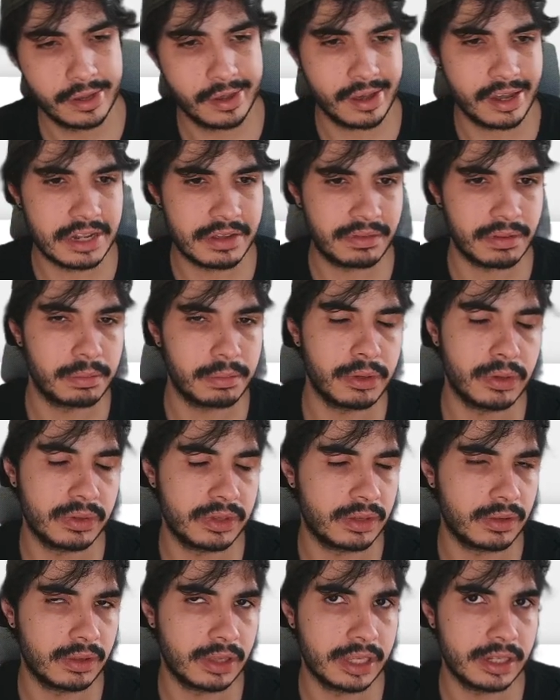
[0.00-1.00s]
and if I'm
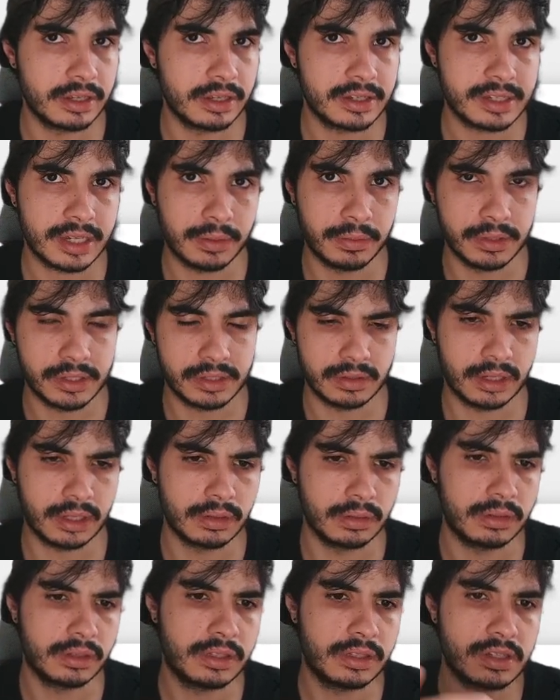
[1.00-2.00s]
building on Linux, I want to
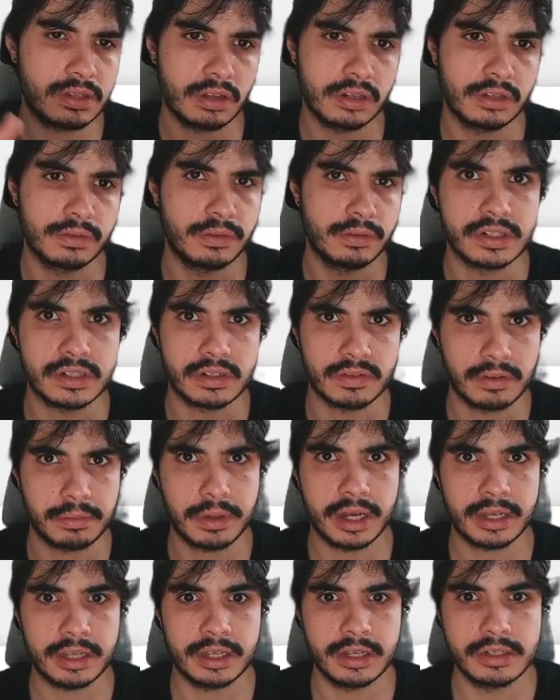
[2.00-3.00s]
include this other version of a
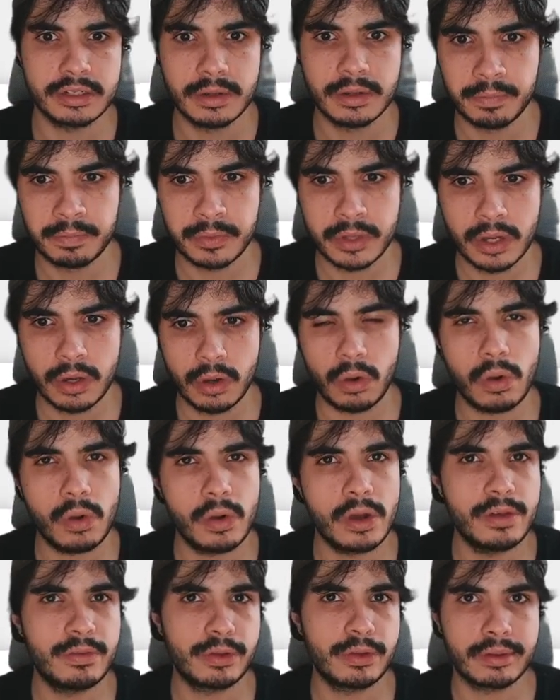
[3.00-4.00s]
package.
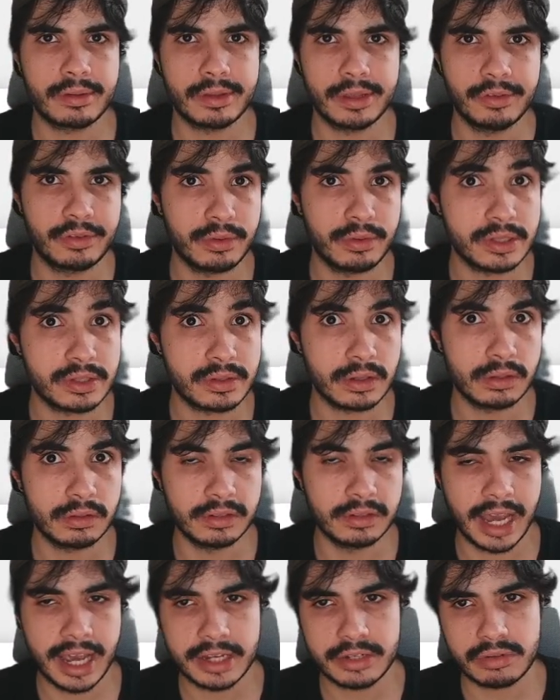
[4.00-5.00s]
Or if you want to
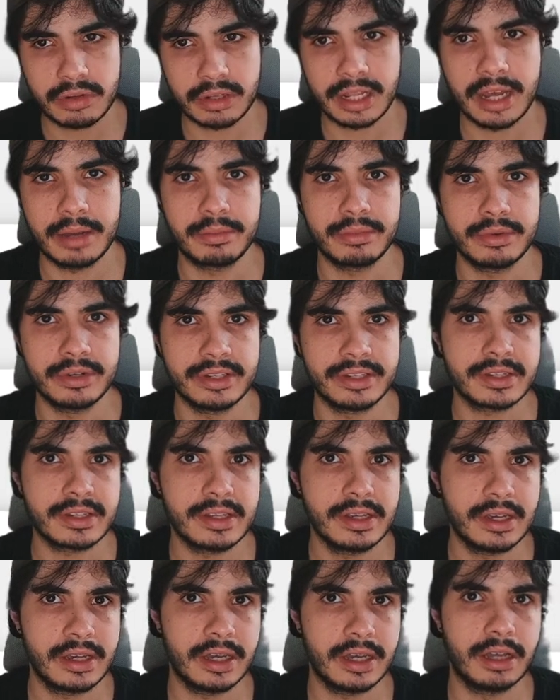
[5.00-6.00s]
include extra libraries
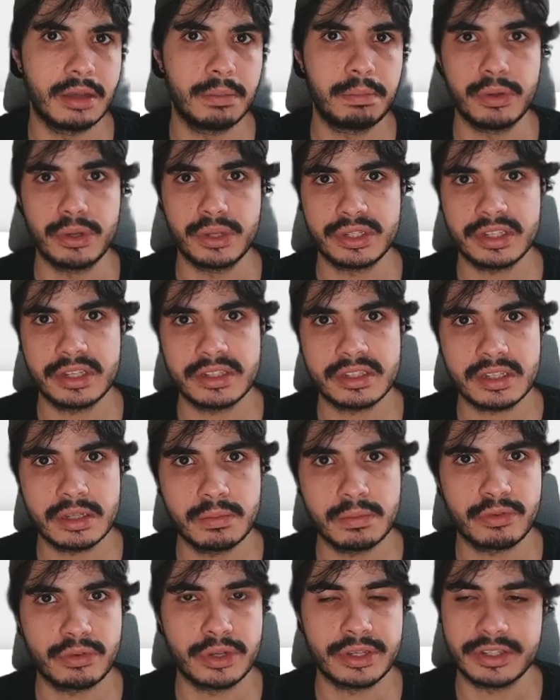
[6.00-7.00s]
per
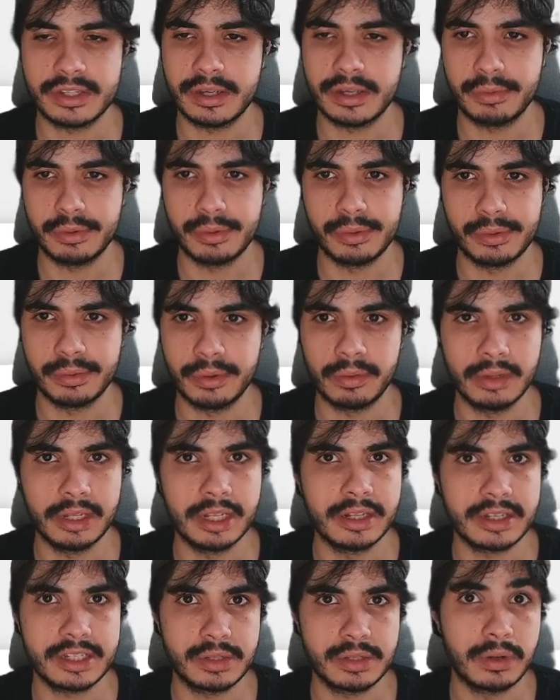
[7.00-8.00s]
system, for example, on
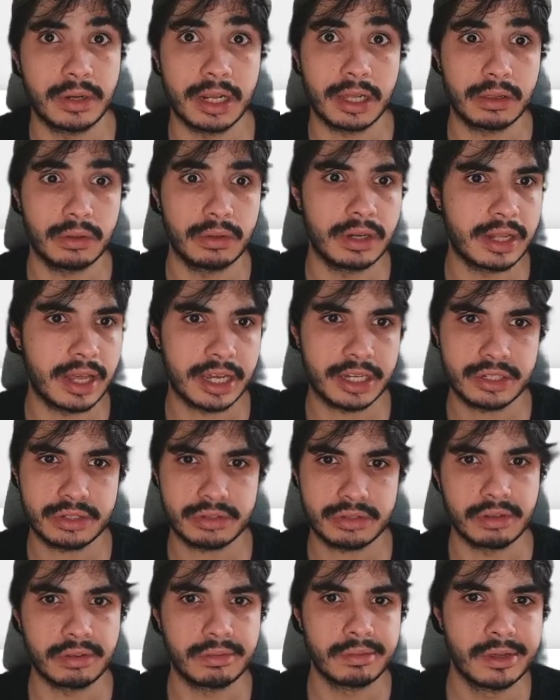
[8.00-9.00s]
Linux you want to include an
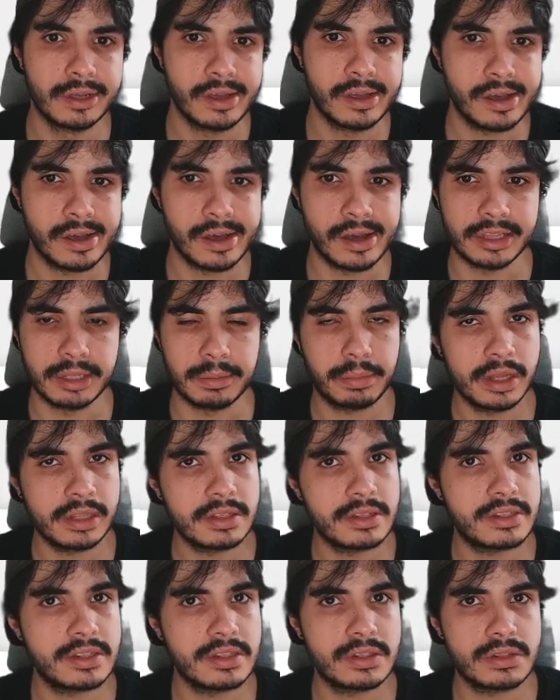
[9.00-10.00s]
extra
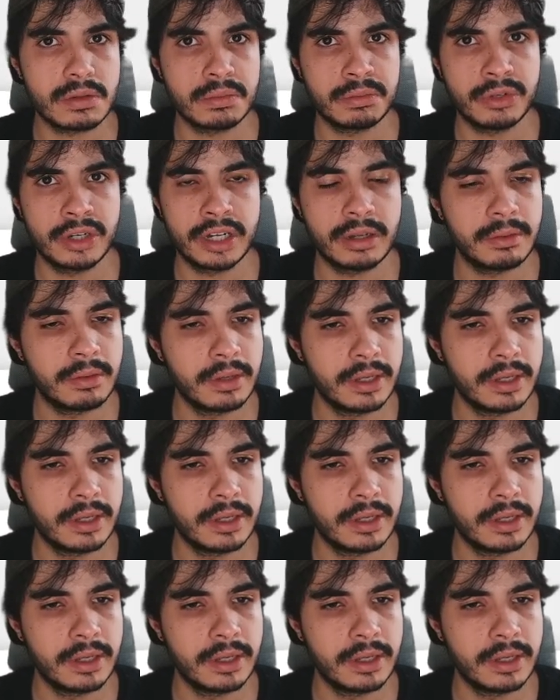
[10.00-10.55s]
dependency somewhere,